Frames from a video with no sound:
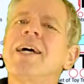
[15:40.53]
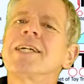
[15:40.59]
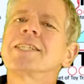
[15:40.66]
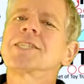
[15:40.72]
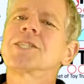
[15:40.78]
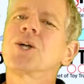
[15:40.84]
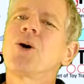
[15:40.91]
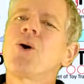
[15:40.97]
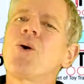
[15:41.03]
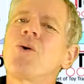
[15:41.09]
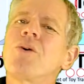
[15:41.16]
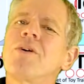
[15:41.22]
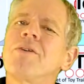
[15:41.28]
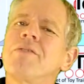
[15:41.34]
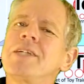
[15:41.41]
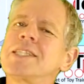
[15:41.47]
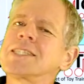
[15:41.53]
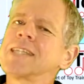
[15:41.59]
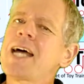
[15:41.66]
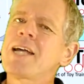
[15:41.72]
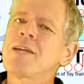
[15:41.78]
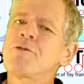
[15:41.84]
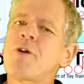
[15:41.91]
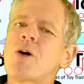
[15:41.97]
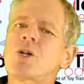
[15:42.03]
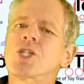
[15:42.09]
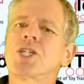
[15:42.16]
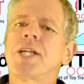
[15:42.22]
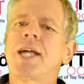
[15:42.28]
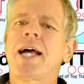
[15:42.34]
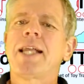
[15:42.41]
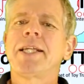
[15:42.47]
So with that
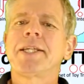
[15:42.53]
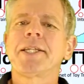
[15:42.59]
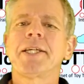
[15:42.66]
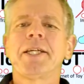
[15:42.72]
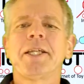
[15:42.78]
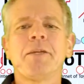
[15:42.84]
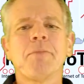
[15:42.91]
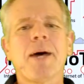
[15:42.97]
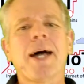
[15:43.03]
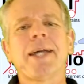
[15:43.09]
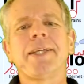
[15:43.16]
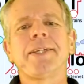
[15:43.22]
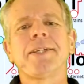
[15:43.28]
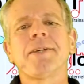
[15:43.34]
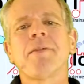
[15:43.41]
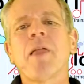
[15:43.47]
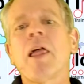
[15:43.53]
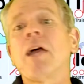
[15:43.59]
functionality in mind,